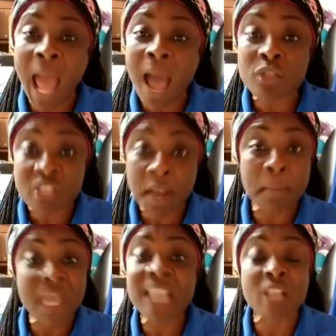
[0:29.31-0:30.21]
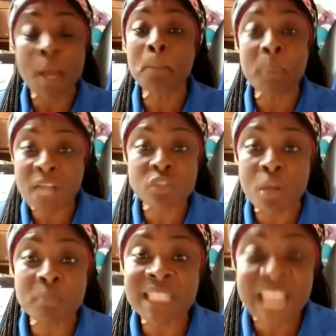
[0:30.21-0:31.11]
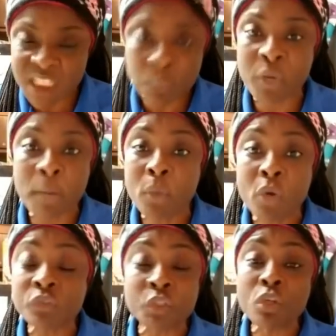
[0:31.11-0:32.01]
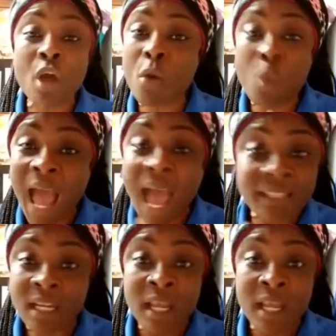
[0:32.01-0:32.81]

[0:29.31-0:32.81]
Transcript: out there and make and bust some desperate moves. You know what?